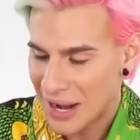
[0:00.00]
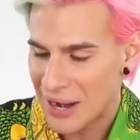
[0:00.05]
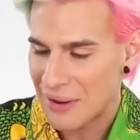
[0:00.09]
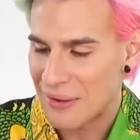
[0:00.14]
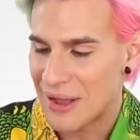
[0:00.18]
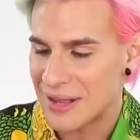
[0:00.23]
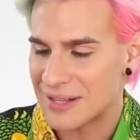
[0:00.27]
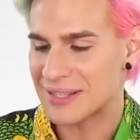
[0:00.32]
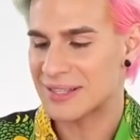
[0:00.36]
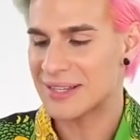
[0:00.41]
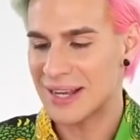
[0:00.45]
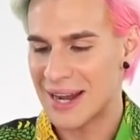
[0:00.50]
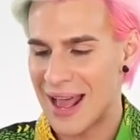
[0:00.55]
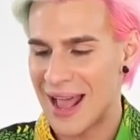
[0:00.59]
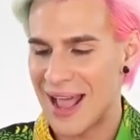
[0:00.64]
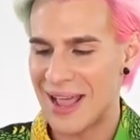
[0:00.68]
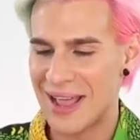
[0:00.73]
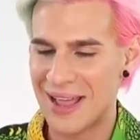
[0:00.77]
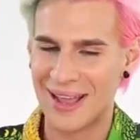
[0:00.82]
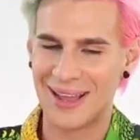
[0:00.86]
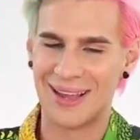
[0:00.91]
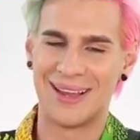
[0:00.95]
But anyways,
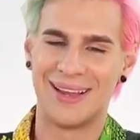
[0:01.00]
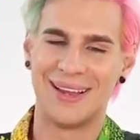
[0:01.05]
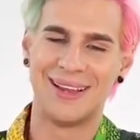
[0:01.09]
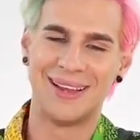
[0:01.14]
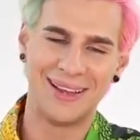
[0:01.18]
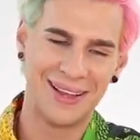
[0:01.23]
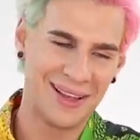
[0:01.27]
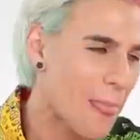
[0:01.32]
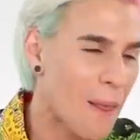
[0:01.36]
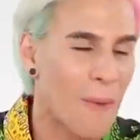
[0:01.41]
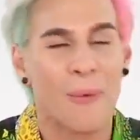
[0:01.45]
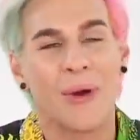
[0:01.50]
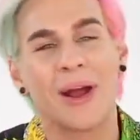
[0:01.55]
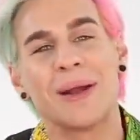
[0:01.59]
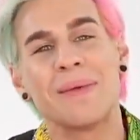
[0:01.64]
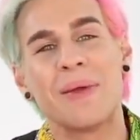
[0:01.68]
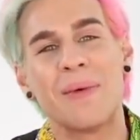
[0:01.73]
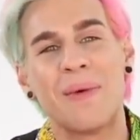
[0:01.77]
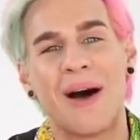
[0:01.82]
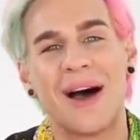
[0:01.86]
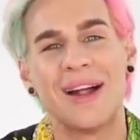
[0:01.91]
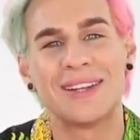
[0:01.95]
today, we're gonna
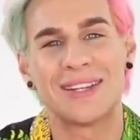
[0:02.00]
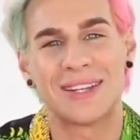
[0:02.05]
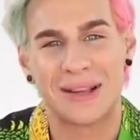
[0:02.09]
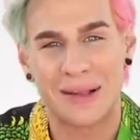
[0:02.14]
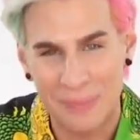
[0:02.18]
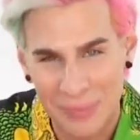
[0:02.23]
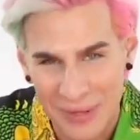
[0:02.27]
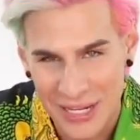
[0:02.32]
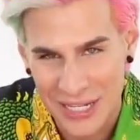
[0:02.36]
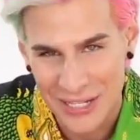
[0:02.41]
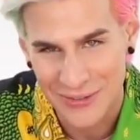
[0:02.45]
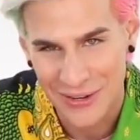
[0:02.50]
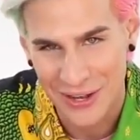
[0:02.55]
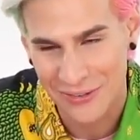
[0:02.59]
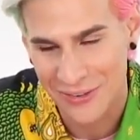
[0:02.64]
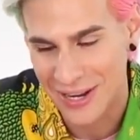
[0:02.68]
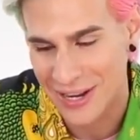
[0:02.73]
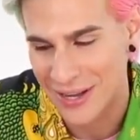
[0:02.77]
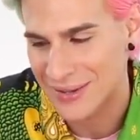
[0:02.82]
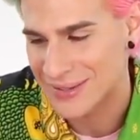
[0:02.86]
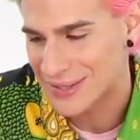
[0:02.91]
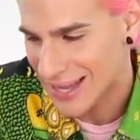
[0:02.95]
be watching bleach fail
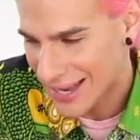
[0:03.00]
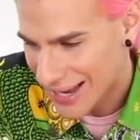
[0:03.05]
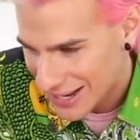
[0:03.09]
videos,